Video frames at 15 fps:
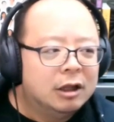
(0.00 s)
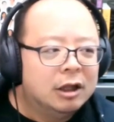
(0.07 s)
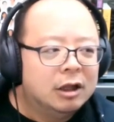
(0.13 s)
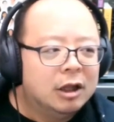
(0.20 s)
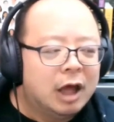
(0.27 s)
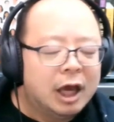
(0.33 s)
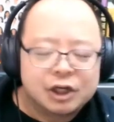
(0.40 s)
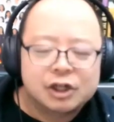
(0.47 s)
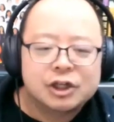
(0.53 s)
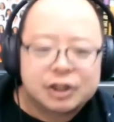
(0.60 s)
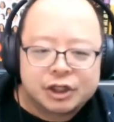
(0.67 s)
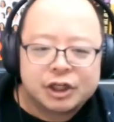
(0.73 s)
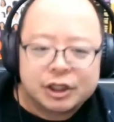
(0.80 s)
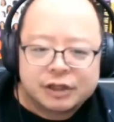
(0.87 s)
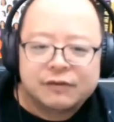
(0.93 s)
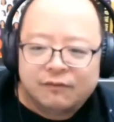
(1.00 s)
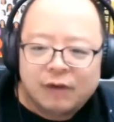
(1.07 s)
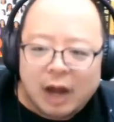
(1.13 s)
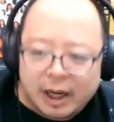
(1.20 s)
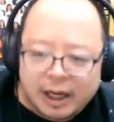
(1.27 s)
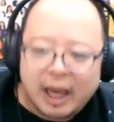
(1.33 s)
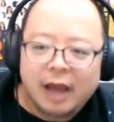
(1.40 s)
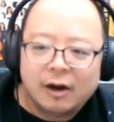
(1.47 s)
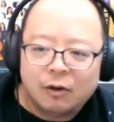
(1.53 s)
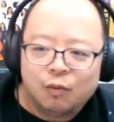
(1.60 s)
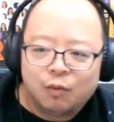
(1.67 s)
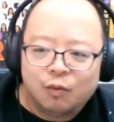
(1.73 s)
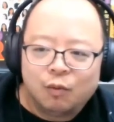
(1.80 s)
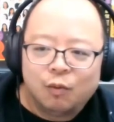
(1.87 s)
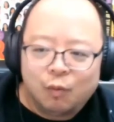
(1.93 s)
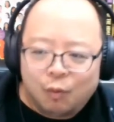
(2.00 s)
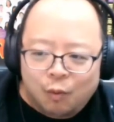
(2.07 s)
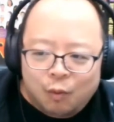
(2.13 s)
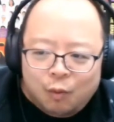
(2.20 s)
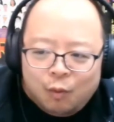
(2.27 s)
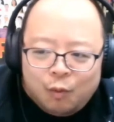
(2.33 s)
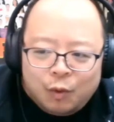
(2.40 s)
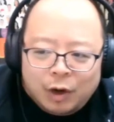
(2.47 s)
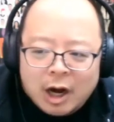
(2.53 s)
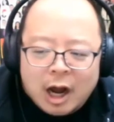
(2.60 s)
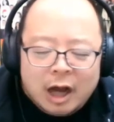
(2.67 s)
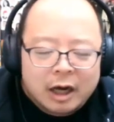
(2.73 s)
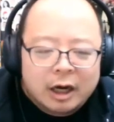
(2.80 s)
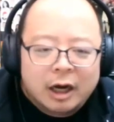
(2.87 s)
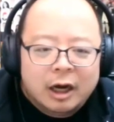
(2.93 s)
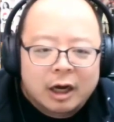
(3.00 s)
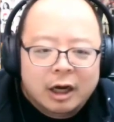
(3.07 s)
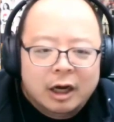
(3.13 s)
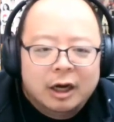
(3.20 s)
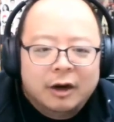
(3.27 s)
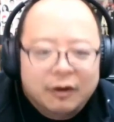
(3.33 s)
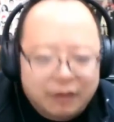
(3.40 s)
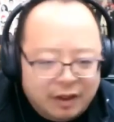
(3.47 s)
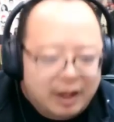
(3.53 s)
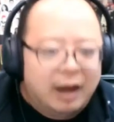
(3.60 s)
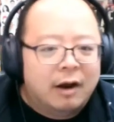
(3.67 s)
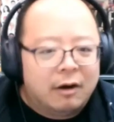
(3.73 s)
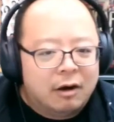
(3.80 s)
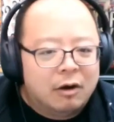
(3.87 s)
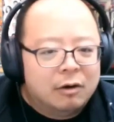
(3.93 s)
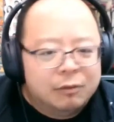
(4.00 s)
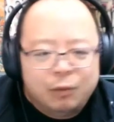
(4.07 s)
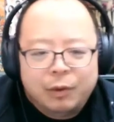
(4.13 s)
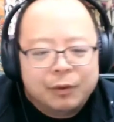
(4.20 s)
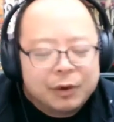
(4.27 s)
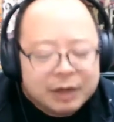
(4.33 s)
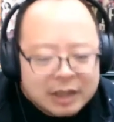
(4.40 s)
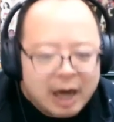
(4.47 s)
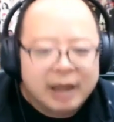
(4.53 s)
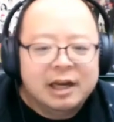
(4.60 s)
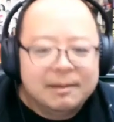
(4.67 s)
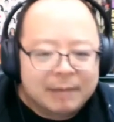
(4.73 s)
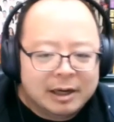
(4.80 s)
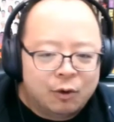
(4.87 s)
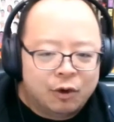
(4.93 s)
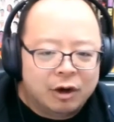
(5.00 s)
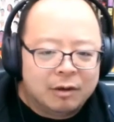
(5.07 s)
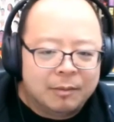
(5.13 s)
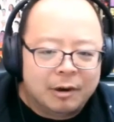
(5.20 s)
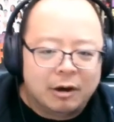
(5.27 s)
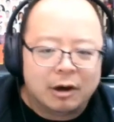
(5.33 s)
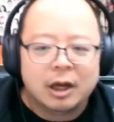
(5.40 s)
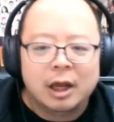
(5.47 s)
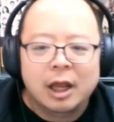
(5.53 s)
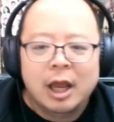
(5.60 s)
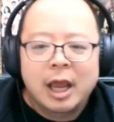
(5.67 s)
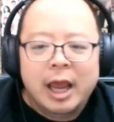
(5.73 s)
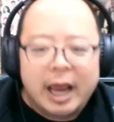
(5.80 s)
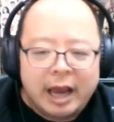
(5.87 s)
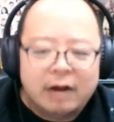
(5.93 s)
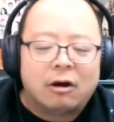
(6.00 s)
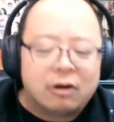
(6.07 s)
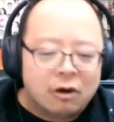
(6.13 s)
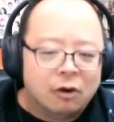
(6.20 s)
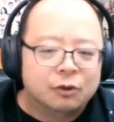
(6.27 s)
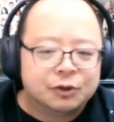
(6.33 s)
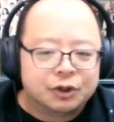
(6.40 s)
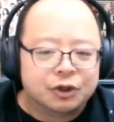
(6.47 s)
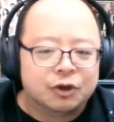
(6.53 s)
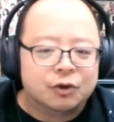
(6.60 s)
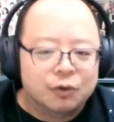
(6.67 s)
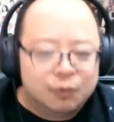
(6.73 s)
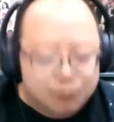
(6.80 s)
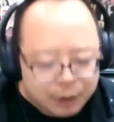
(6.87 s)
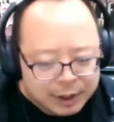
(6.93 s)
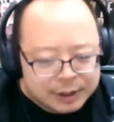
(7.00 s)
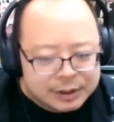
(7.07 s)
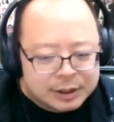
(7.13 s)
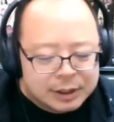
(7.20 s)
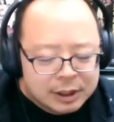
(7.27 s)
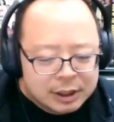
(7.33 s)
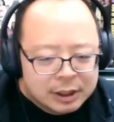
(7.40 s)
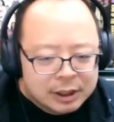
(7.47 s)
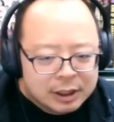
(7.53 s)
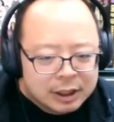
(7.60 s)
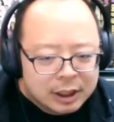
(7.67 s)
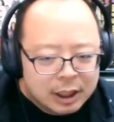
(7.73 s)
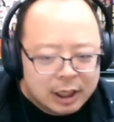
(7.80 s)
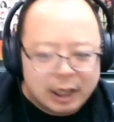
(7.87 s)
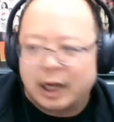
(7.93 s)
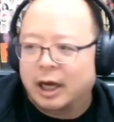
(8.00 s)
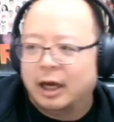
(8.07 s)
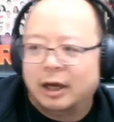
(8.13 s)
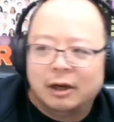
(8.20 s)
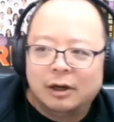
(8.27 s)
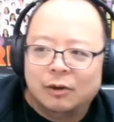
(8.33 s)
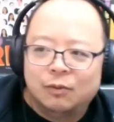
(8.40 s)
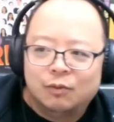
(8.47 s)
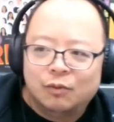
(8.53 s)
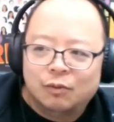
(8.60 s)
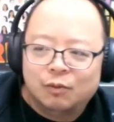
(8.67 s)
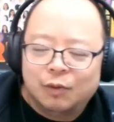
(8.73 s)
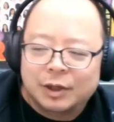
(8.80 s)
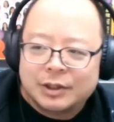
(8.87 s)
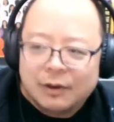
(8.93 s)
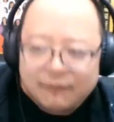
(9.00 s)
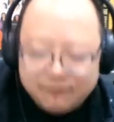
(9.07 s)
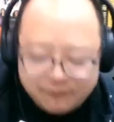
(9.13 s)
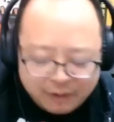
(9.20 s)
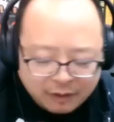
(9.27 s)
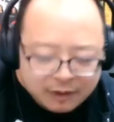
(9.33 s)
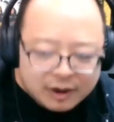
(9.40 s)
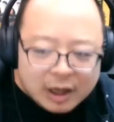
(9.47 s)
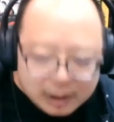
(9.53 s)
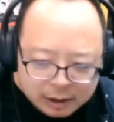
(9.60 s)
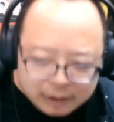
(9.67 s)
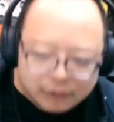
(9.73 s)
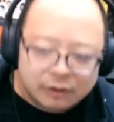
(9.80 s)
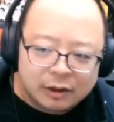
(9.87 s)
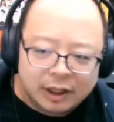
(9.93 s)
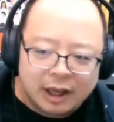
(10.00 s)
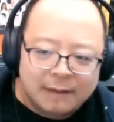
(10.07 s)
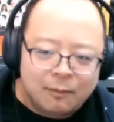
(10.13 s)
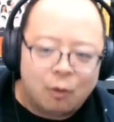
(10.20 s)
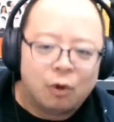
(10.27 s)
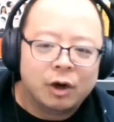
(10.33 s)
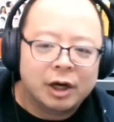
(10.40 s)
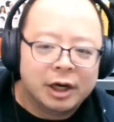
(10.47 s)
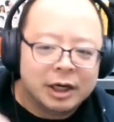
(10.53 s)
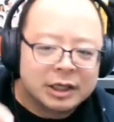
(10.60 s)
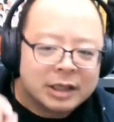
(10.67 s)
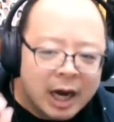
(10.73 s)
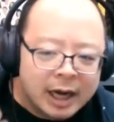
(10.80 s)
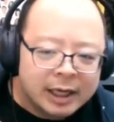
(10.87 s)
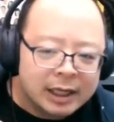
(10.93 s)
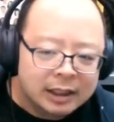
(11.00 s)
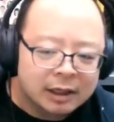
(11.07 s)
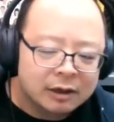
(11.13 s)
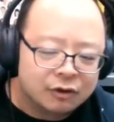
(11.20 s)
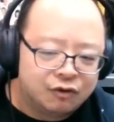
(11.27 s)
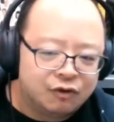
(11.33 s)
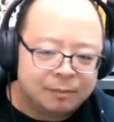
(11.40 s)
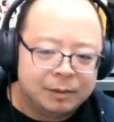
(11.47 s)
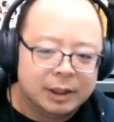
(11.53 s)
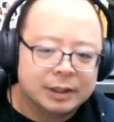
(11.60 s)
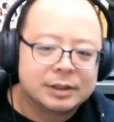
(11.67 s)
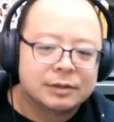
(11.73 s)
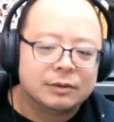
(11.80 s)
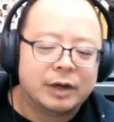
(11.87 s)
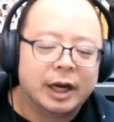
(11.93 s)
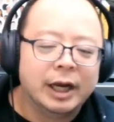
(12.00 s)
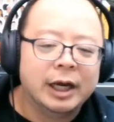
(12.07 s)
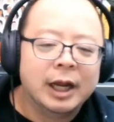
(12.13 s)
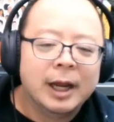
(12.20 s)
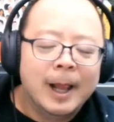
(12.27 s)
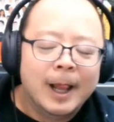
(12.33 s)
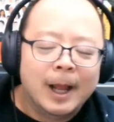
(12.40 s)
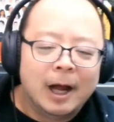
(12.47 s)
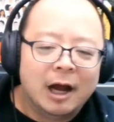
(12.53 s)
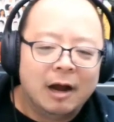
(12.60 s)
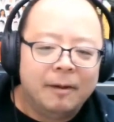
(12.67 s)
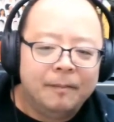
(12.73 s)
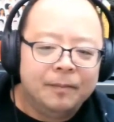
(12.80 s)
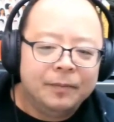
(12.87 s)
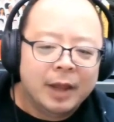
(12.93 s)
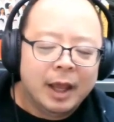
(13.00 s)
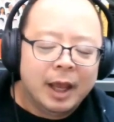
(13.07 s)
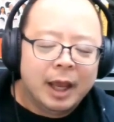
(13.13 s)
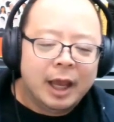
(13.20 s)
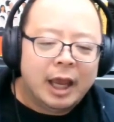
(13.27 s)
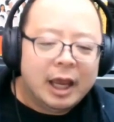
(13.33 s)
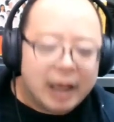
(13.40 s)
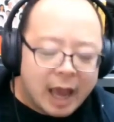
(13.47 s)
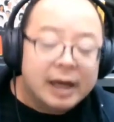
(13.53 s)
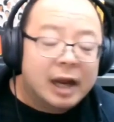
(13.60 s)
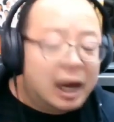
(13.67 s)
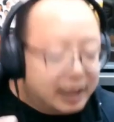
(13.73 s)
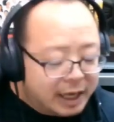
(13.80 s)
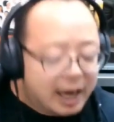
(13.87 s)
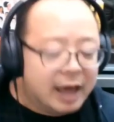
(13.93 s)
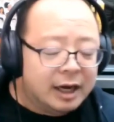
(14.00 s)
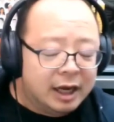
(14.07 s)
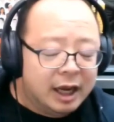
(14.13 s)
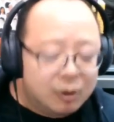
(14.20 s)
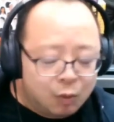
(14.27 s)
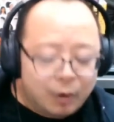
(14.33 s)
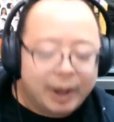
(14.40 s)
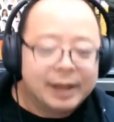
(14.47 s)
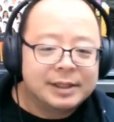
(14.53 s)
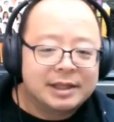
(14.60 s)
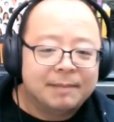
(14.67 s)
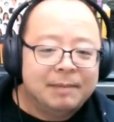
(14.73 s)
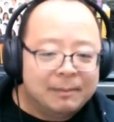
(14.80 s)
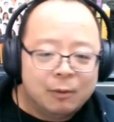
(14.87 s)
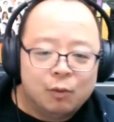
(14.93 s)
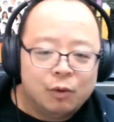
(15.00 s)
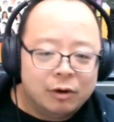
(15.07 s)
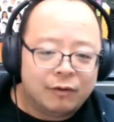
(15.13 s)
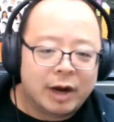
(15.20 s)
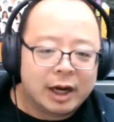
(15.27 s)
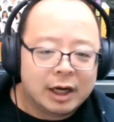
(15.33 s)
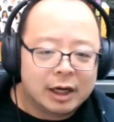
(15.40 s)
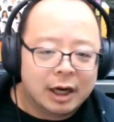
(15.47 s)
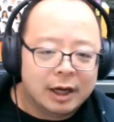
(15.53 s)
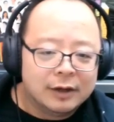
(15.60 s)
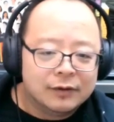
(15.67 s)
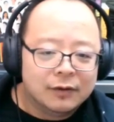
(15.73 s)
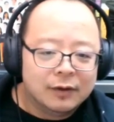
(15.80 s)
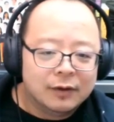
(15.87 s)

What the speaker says: Asians just again were not there. We were a tiny minority in America, and our culture uh, was very clearly imported in tiny little driplets, right? Um, and again, in ways that people wouldn't recognize.